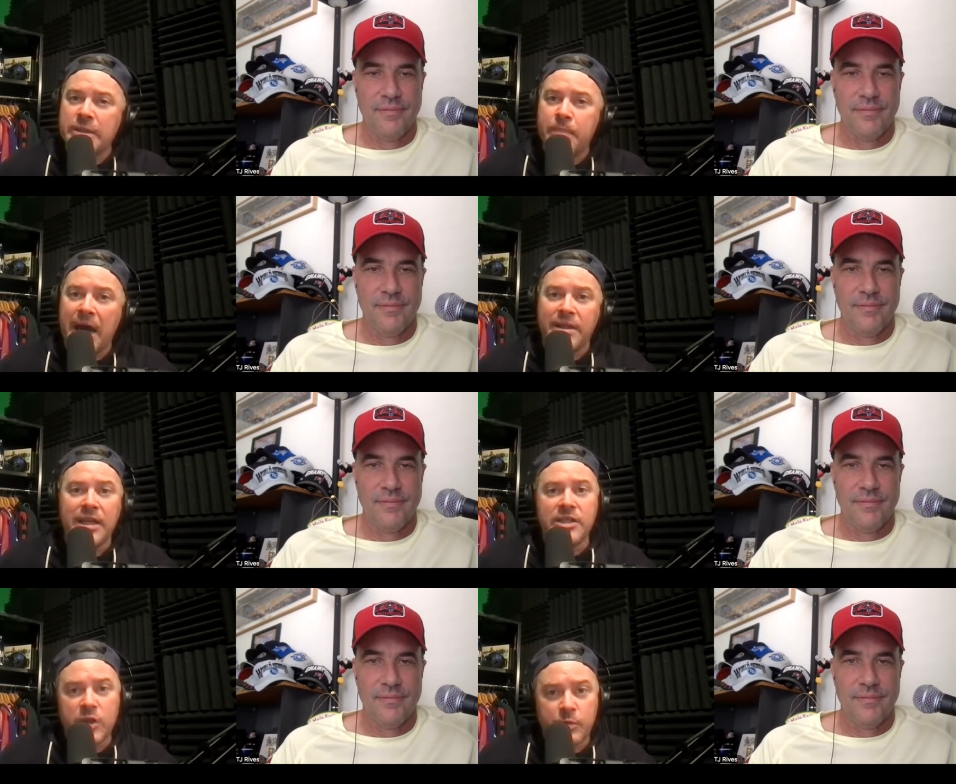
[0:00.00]
Speaker 1: spot.
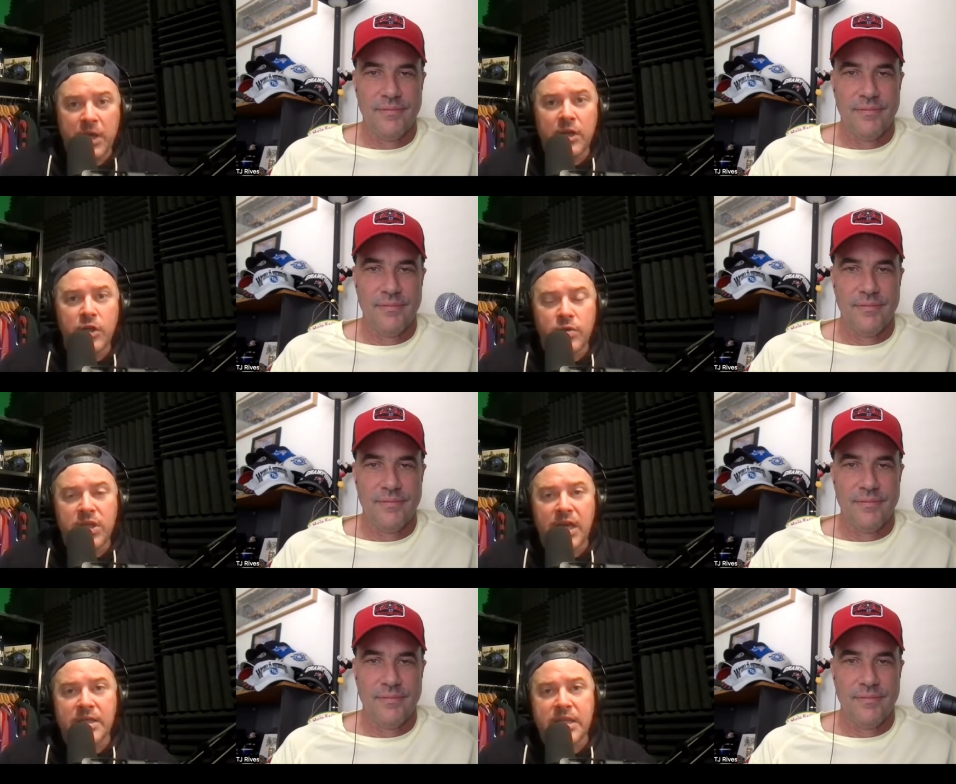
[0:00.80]
They had just beaten U
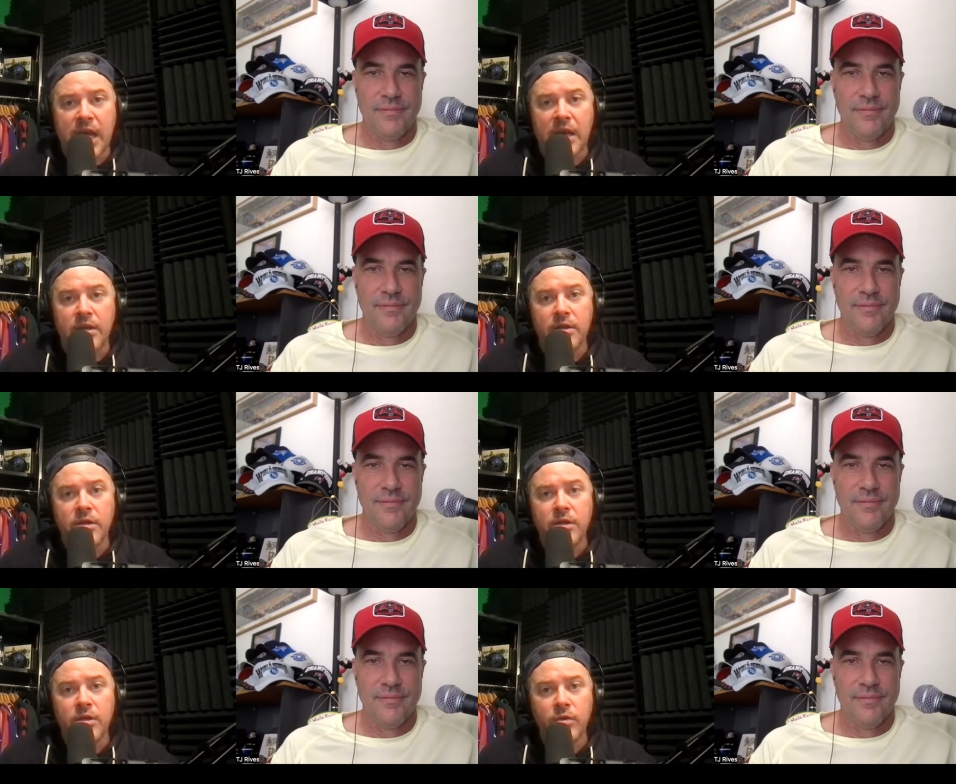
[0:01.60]
T S A,
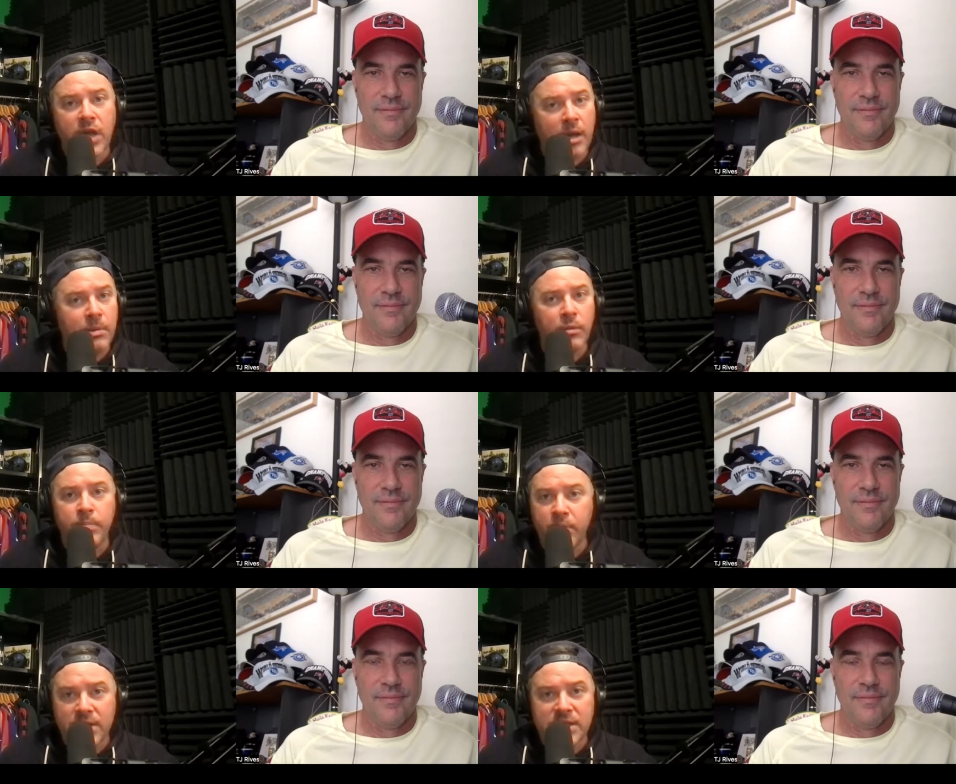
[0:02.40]
who came in
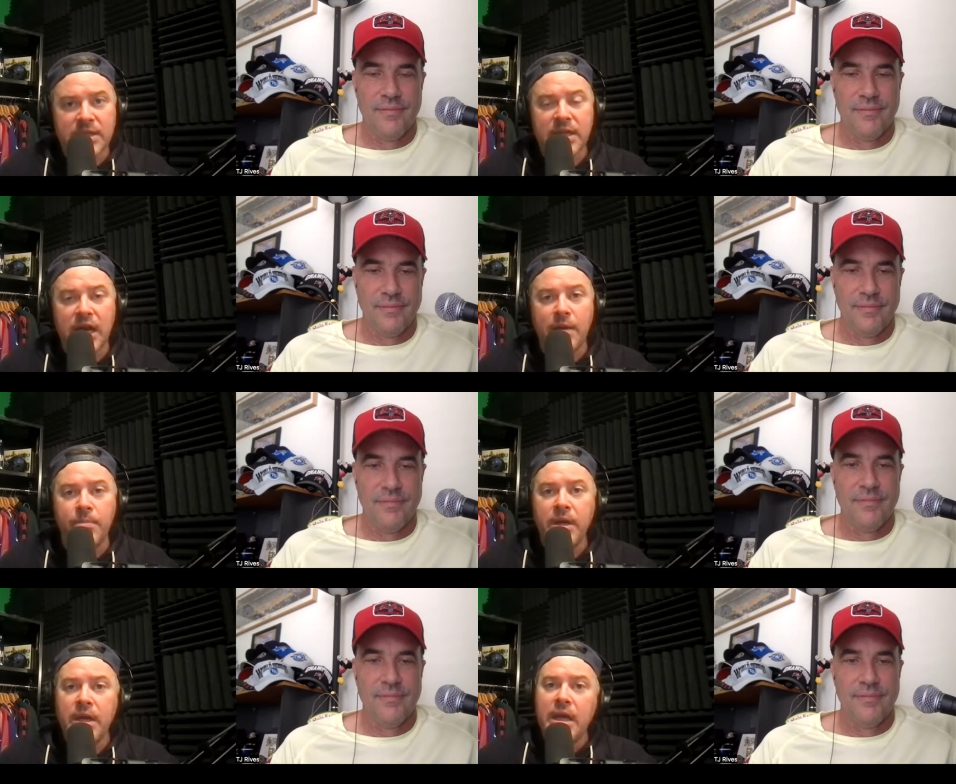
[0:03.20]
with preseason
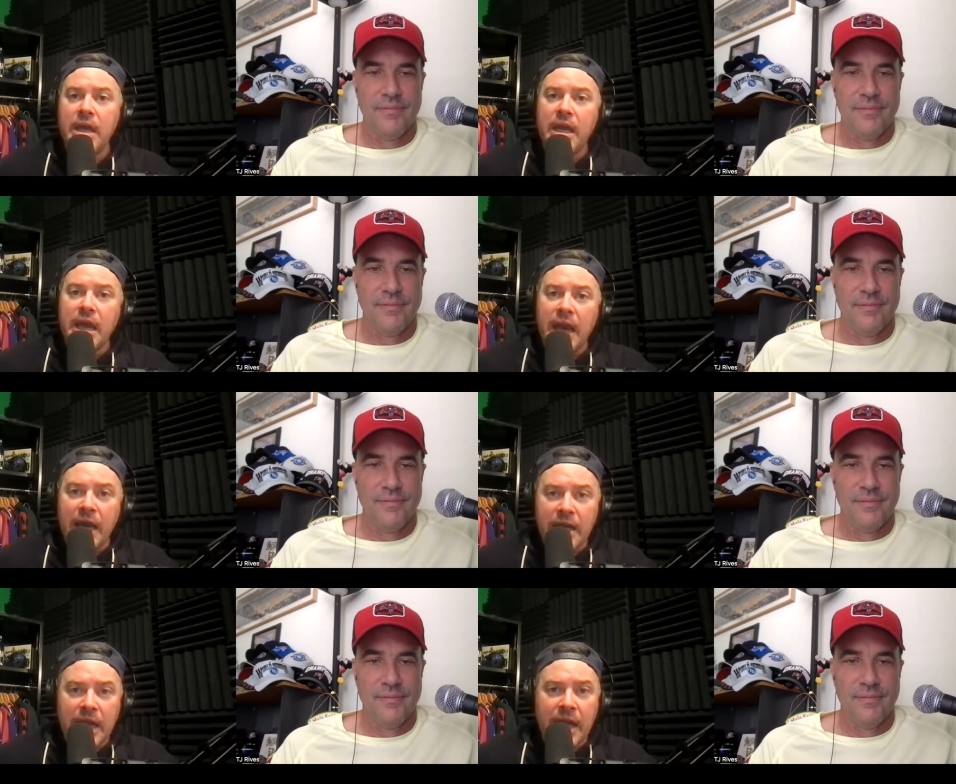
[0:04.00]
hype,
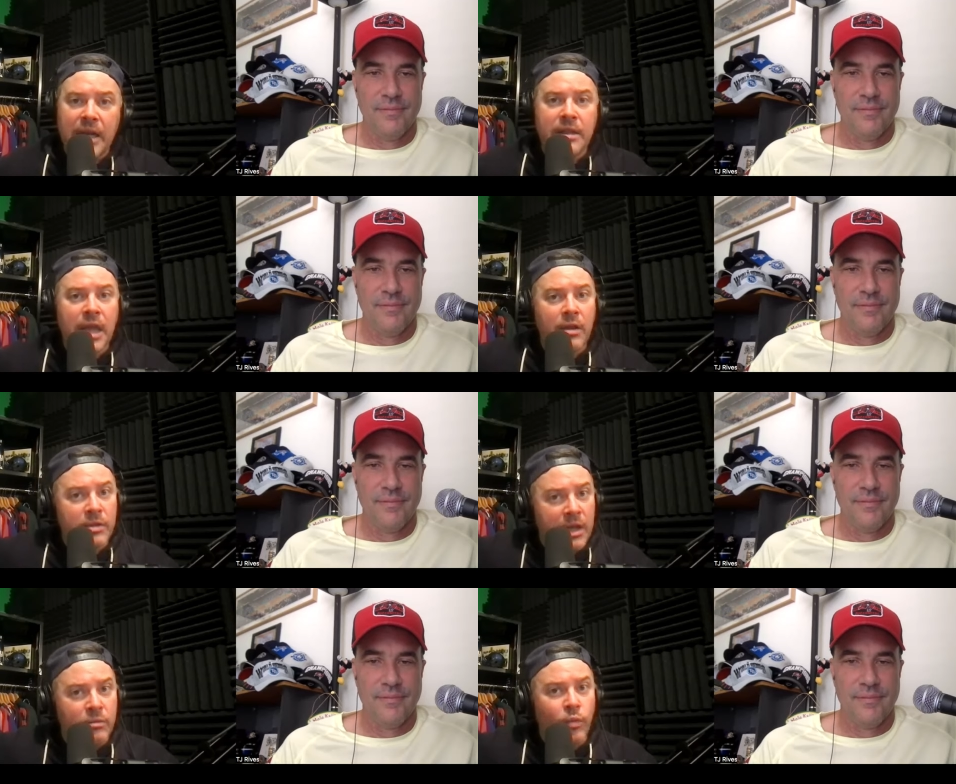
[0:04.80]
and and they
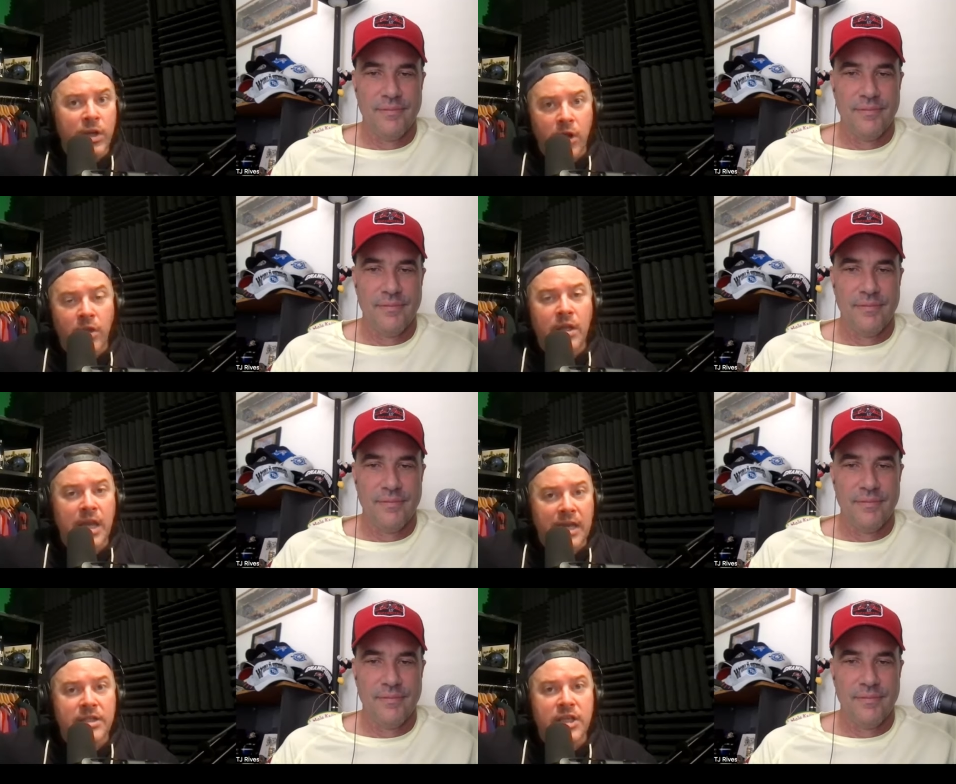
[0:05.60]
they we know that
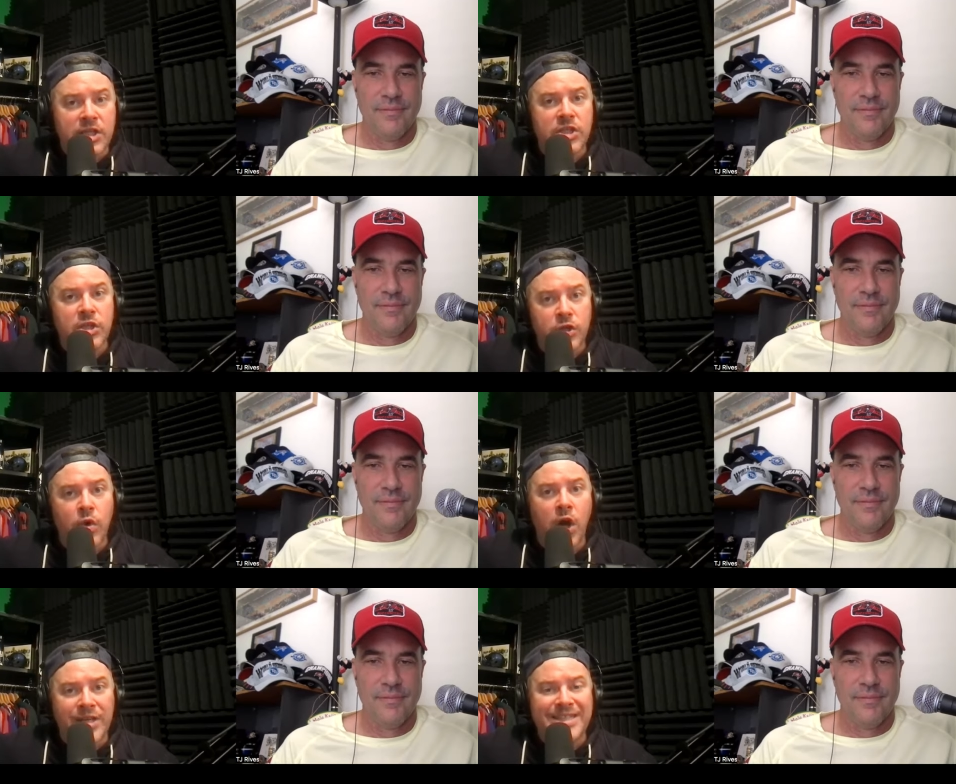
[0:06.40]
they had T C
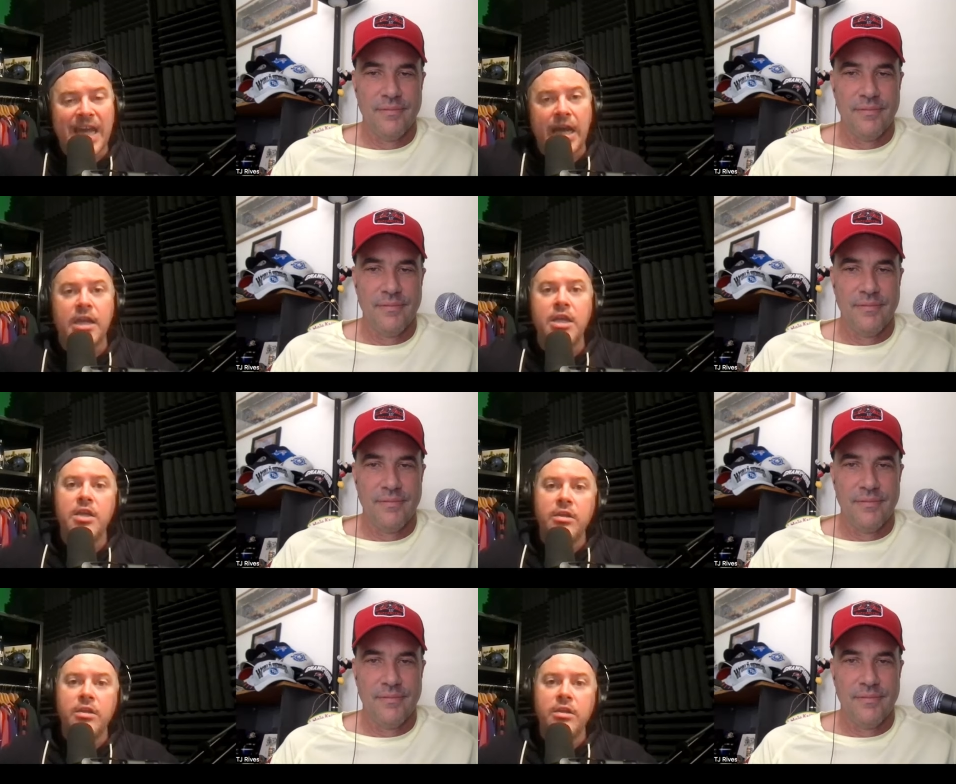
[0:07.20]
U on deck.